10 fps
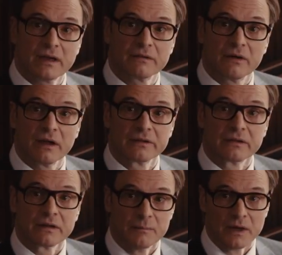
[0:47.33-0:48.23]
Michael Caine
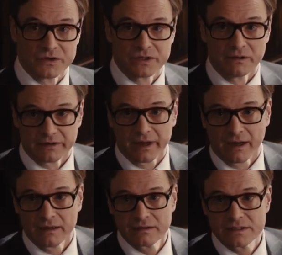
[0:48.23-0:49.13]
and Mark Strong
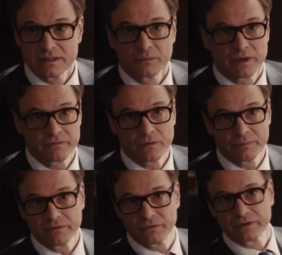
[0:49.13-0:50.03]
go on the hunt
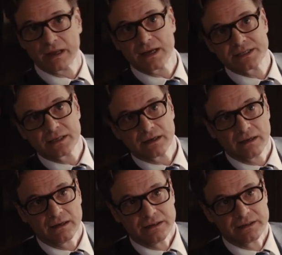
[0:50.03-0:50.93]
for a suitable
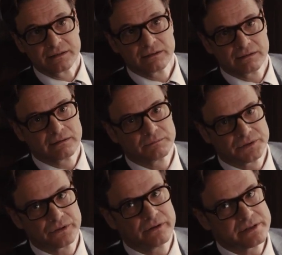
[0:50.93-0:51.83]
replacement.
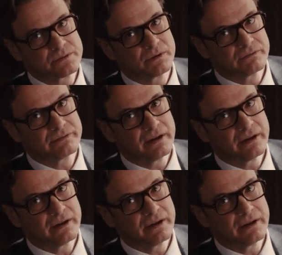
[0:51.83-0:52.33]
Hugh